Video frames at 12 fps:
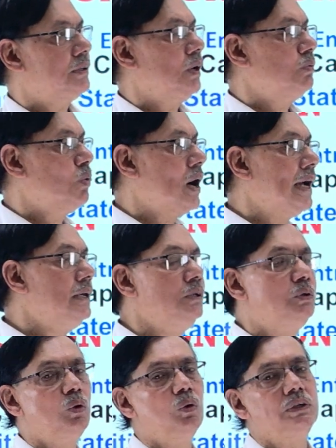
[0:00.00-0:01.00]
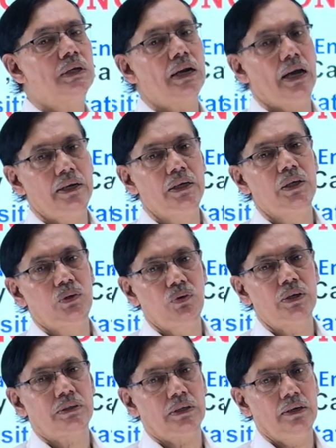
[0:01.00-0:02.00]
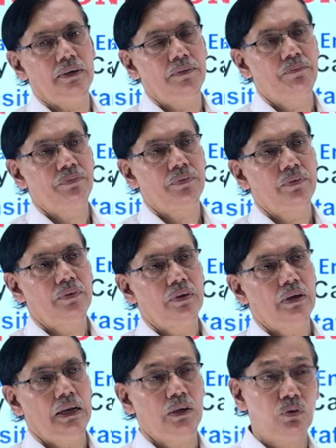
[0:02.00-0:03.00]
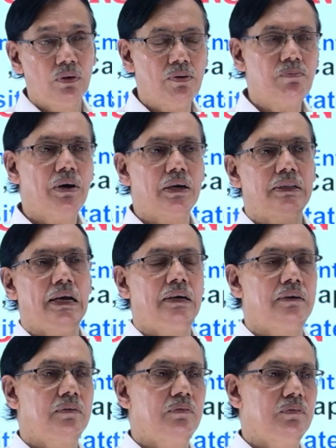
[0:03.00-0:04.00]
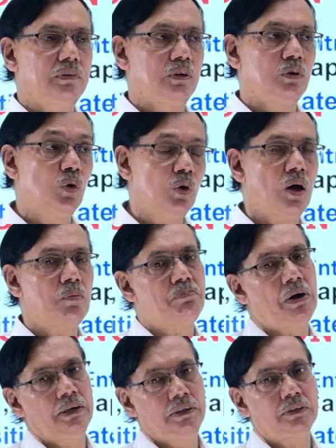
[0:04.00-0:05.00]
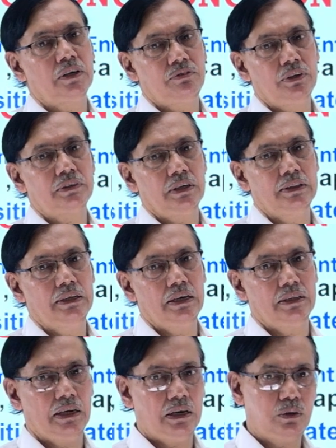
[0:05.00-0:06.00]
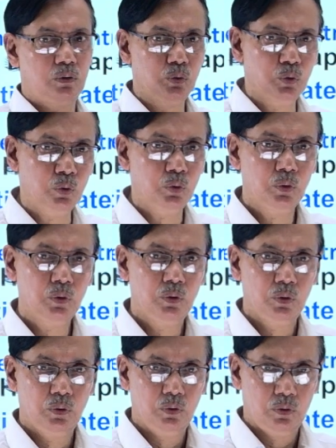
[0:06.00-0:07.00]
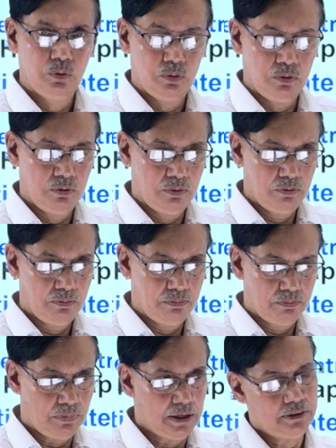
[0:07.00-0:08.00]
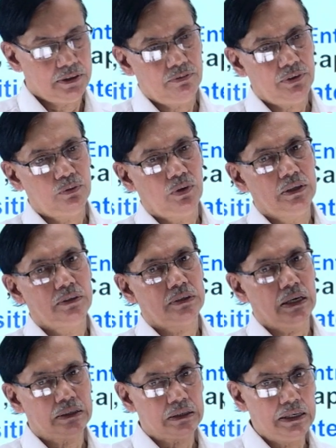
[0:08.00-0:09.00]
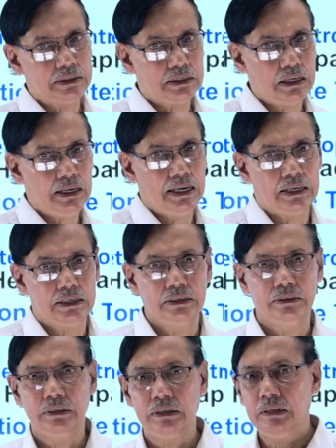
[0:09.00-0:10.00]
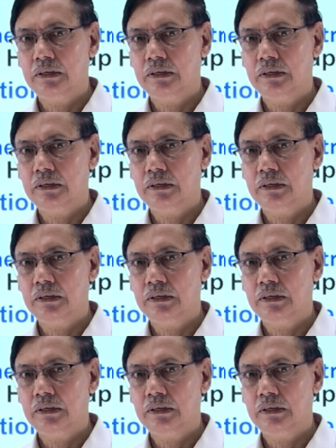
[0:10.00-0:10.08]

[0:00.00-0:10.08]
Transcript: of Wien-Jones and Eyring equation, and you remember that the role of partition function there. There are two partition functions, one is translational, another is the